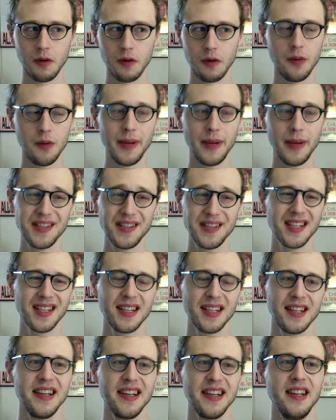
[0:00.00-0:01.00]
well,
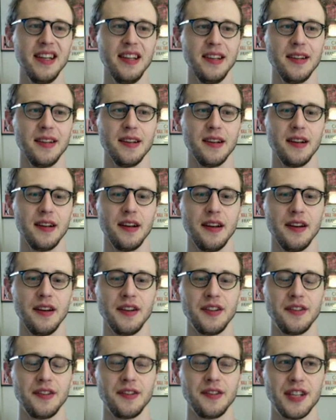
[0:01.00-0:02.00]
basically,
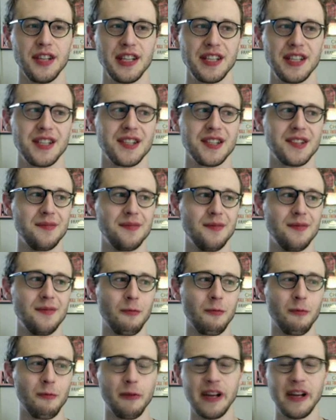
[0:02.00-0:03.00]
just
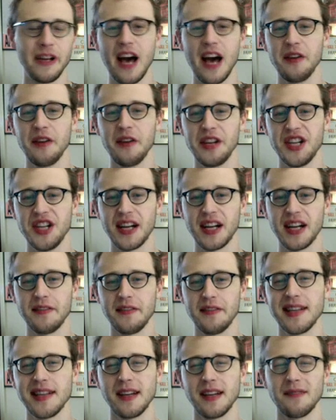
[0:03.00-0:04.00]
reality check.
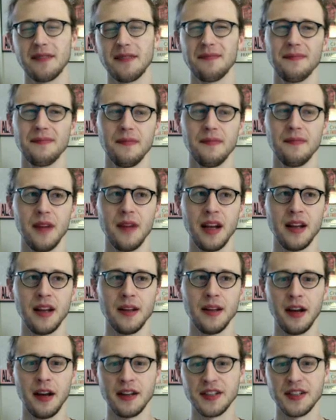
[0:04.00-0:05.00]
I was like, I,
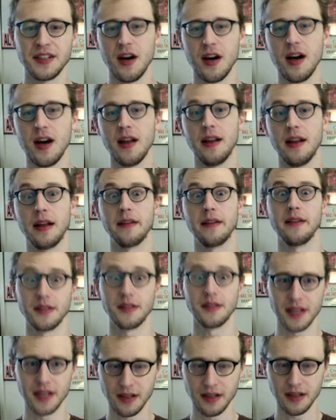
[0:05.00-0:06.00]
I saw like
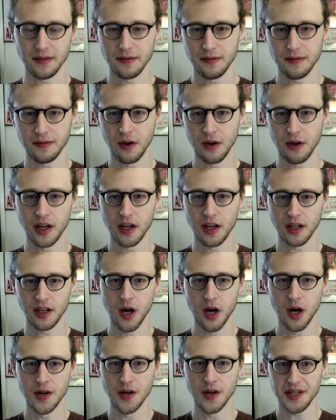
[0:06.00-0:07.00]
things like
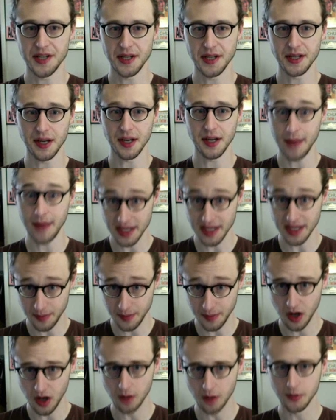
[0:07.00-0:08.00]
Veronica Mars and
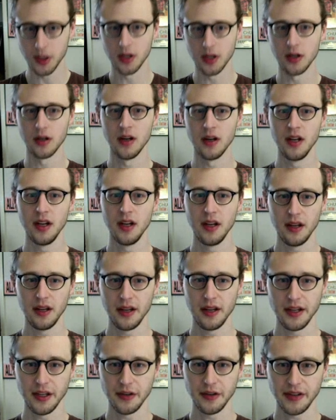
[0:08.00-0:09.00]
Amanda Palmer
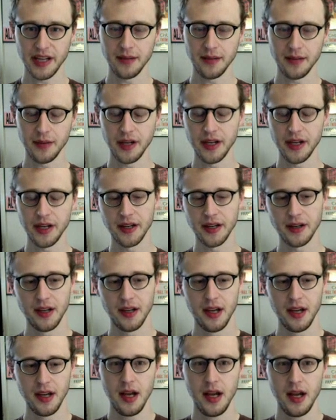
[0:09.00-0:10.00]
and Neil
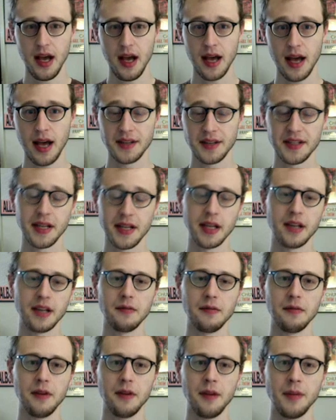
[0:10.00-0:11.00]
Gaiman. And it's
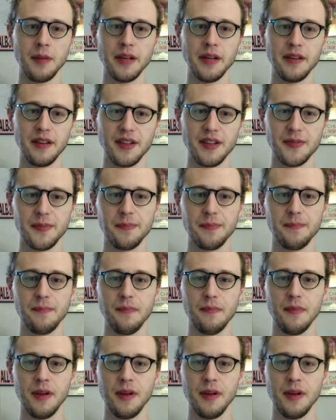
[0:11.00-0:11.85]
like, I mean, these,